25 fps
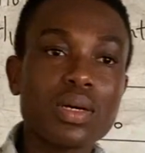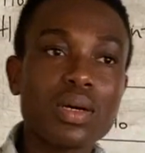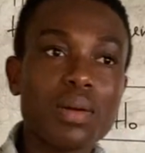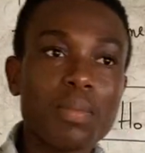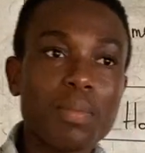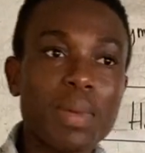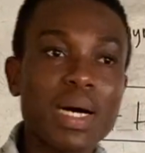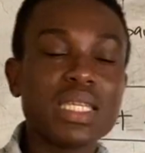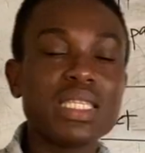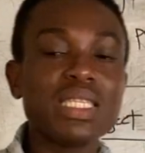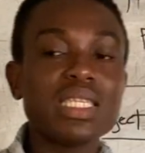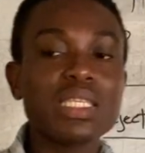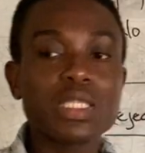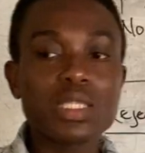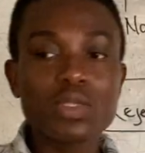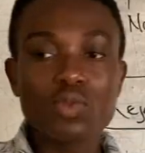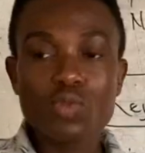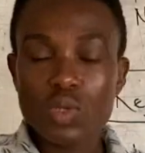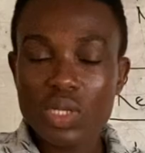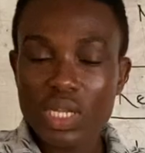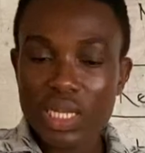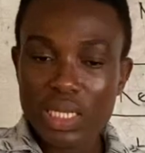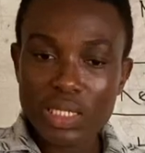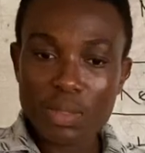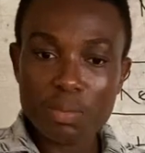but this
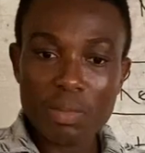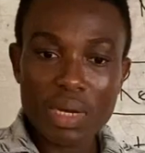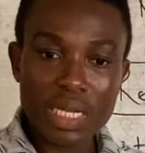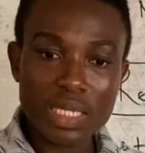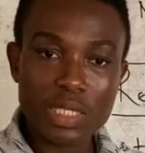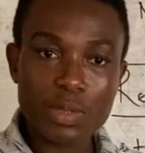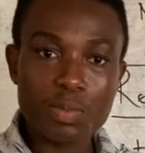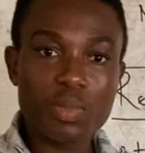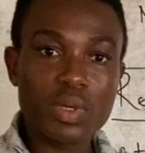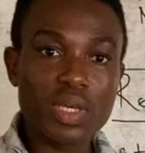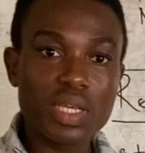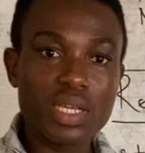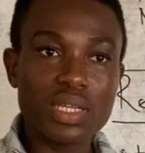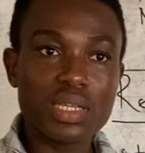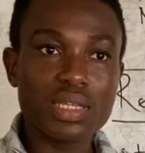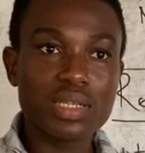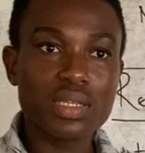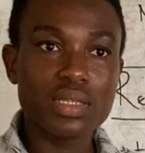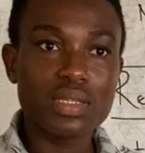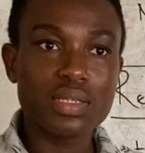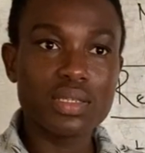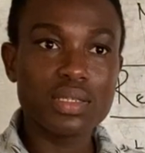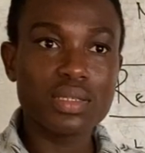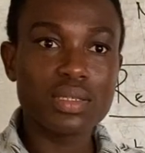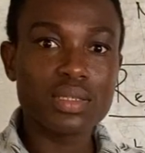student must pay.
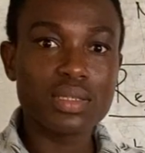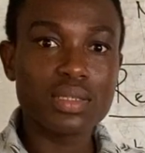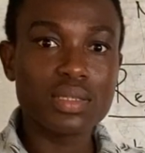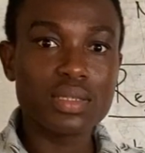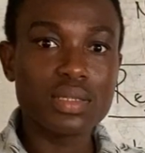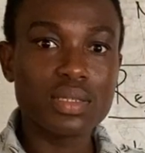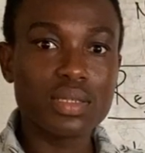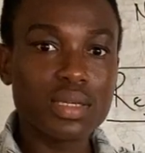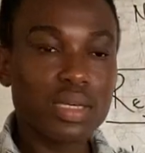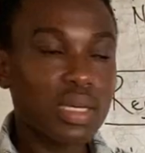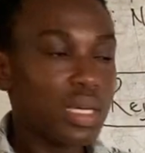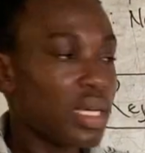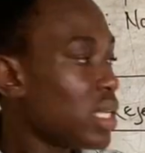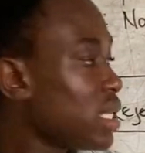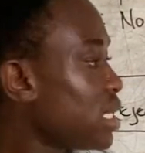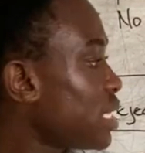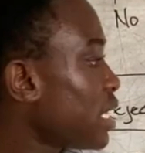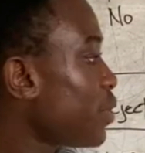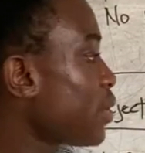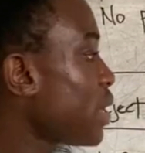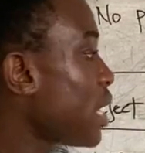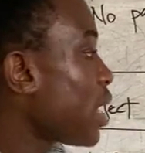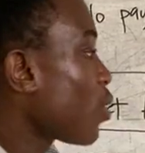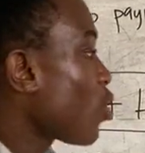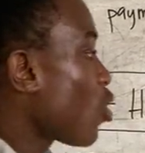
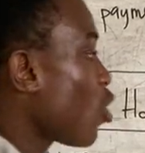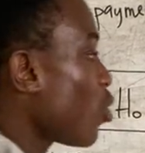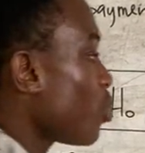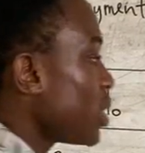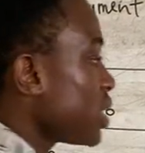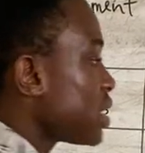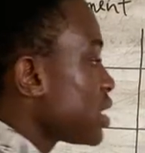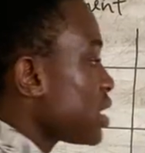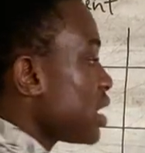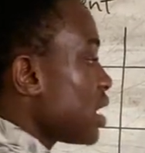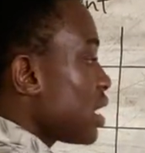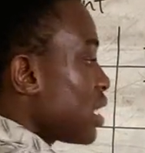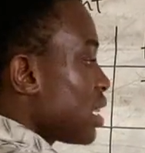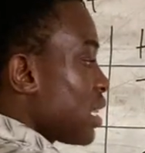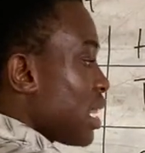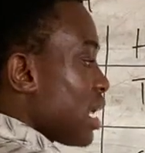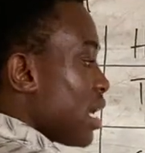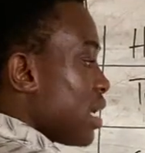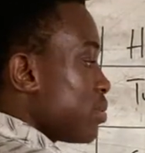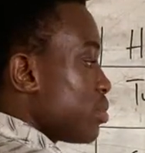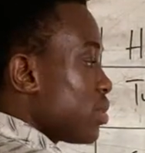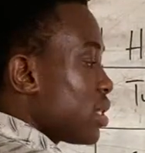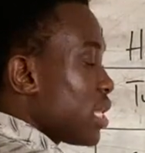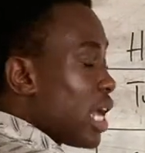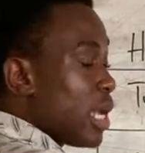Then you are committing
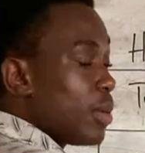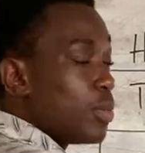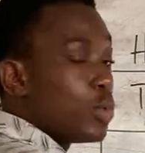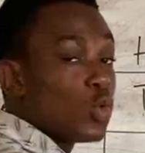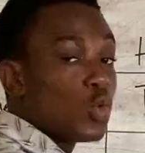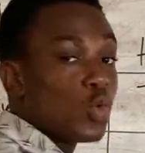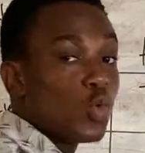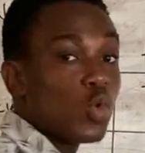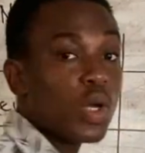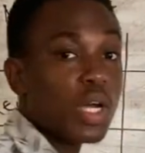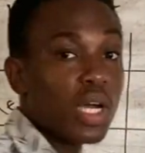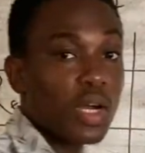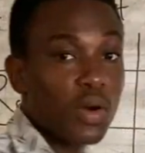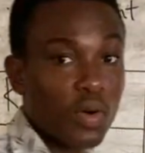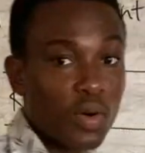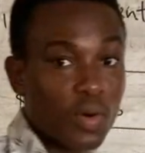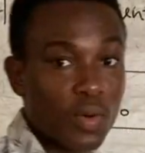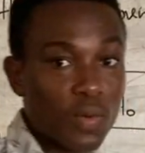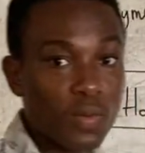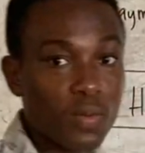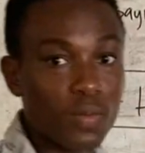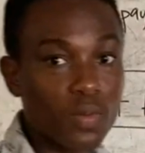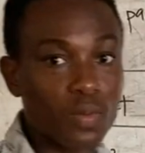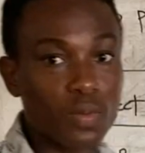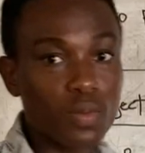a type 2 error.
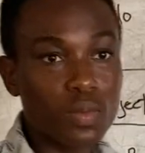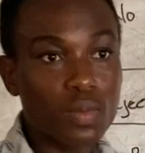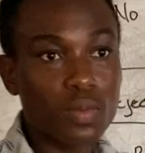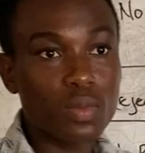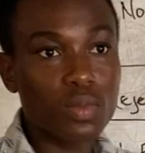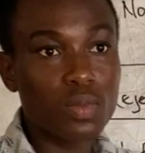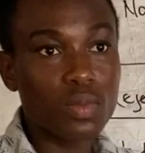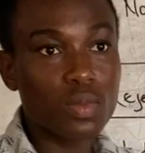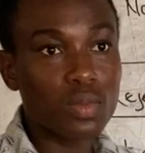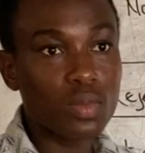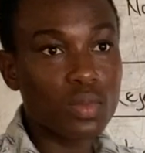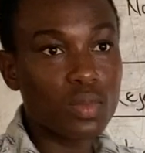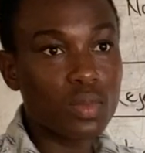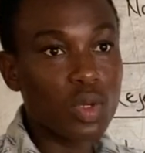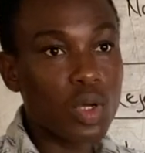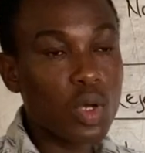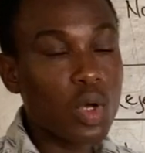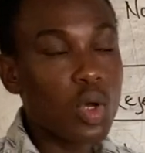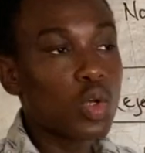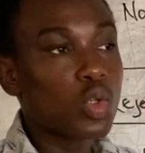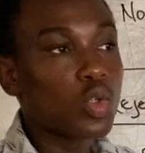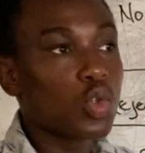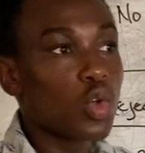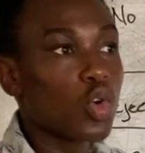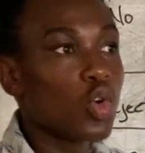
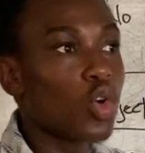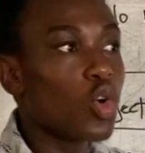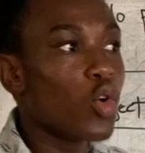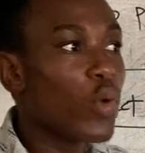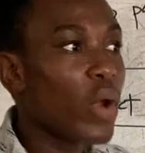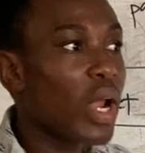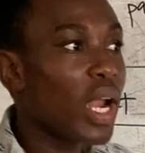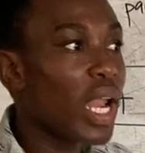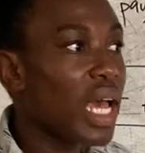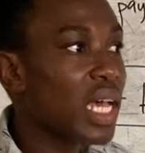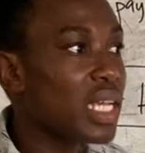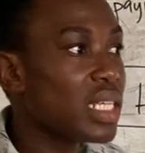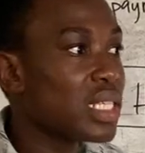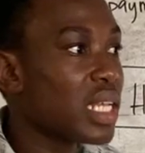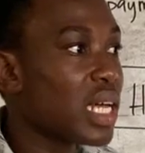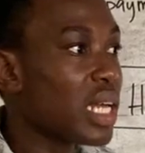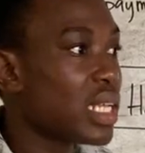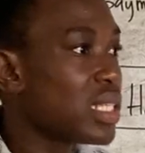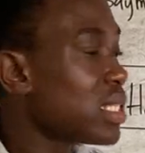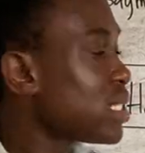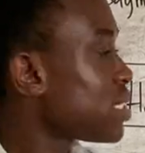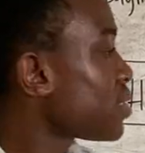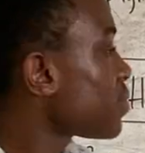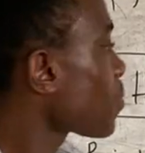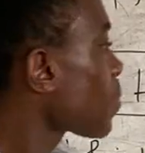So you realize
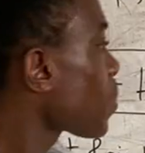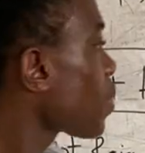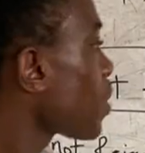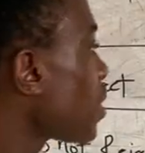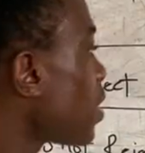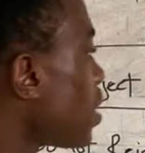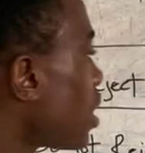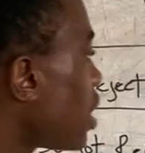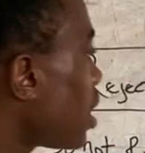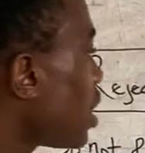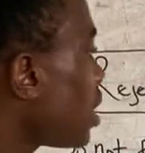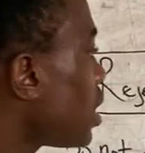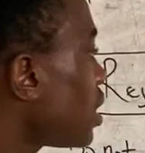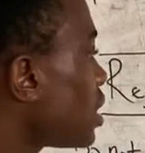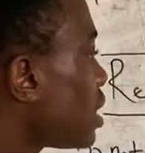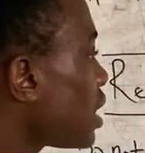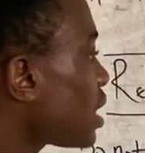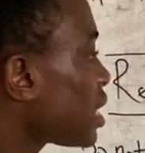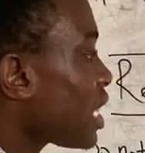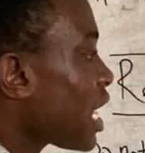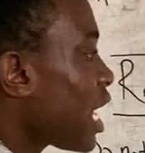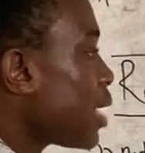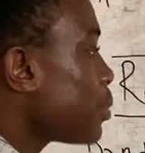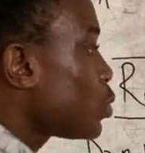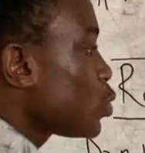that the
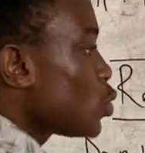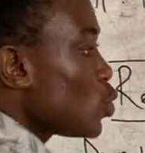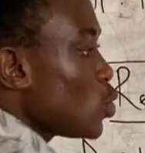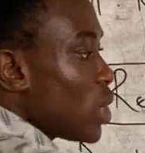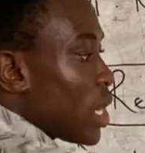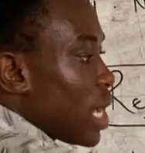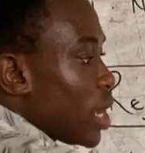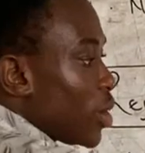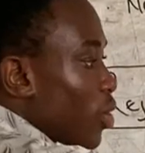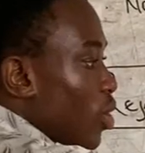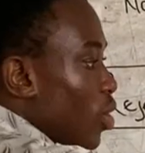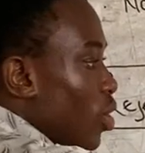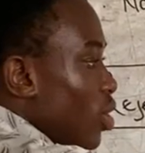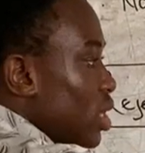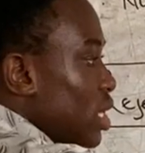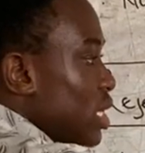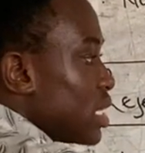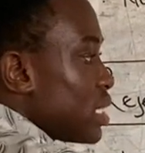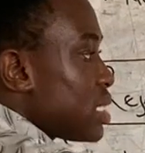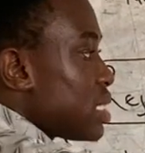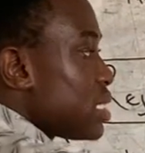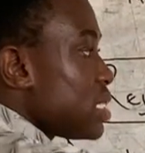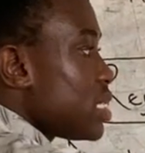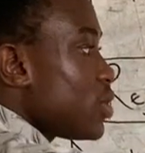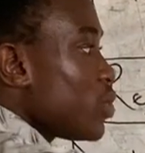type 2 error
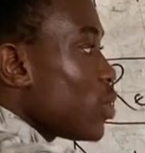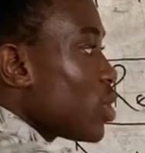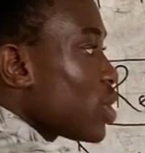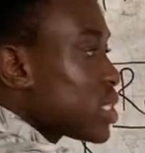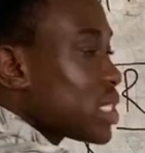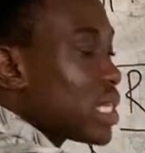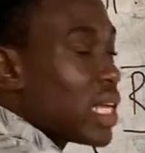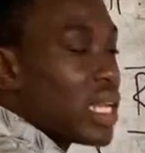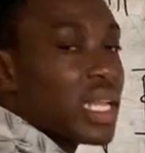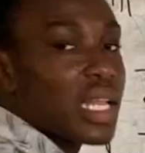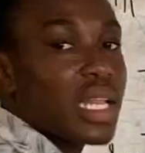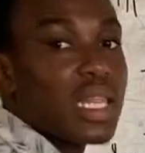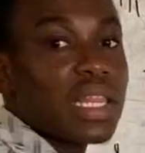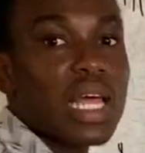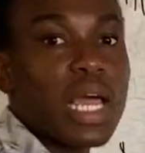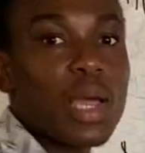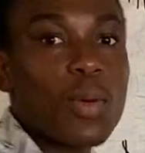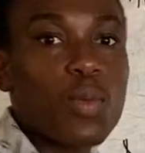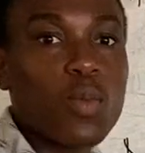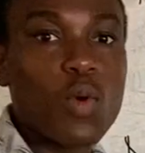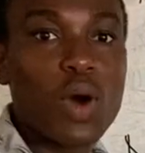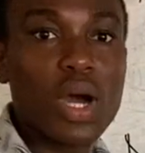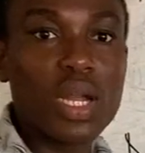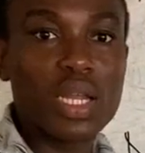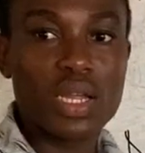is serious than the
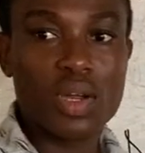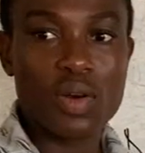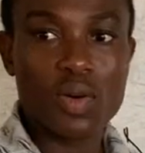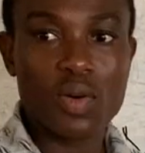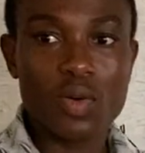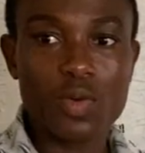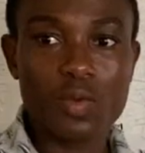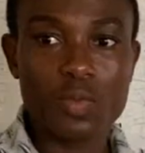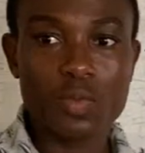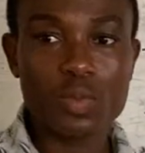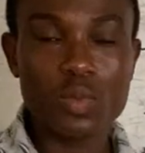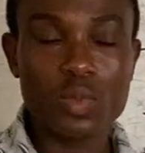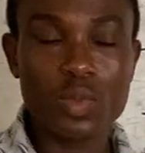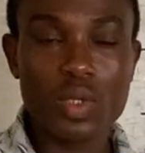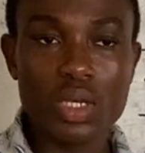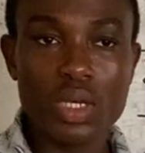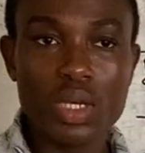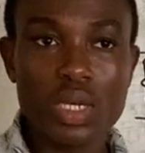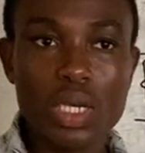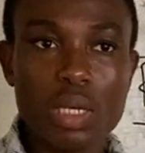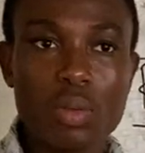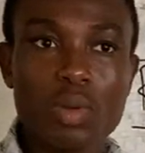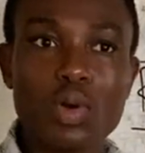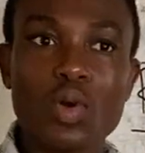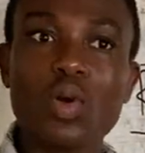type 1 error.
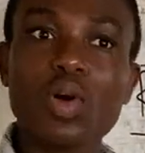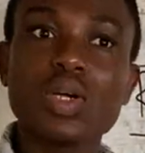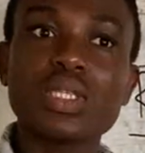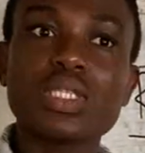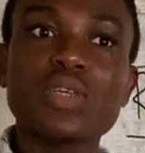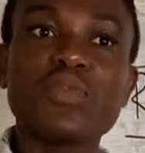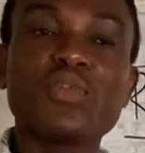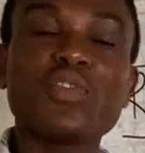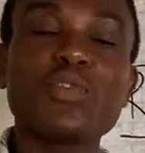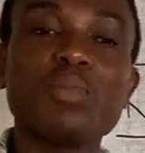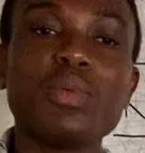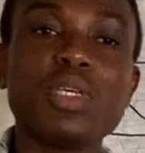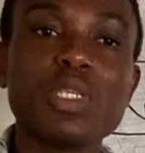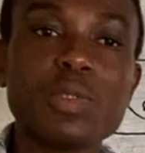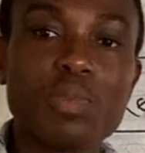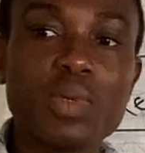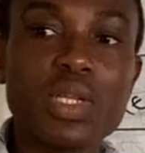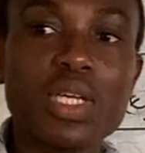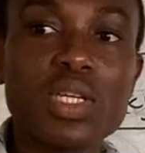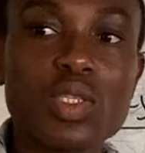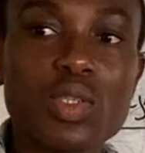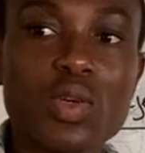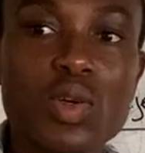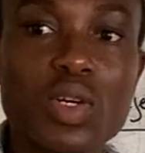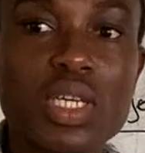Because if you
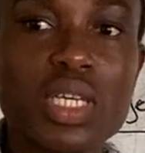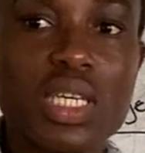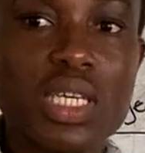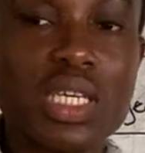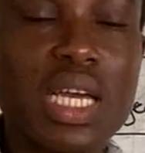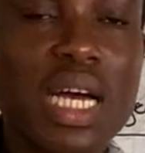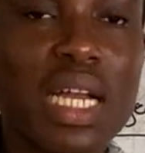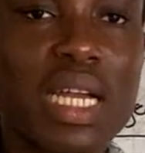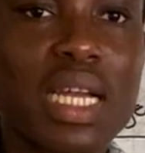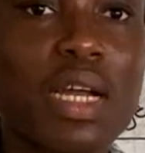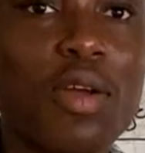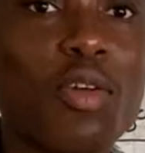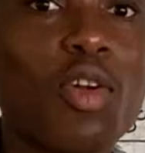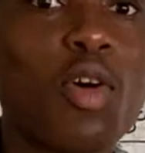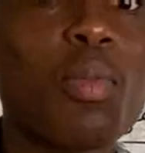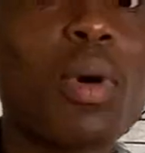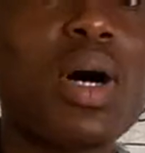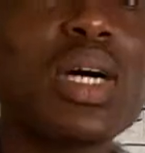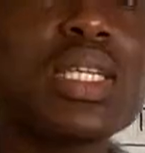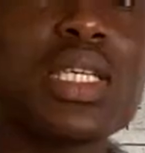misplace your key under normal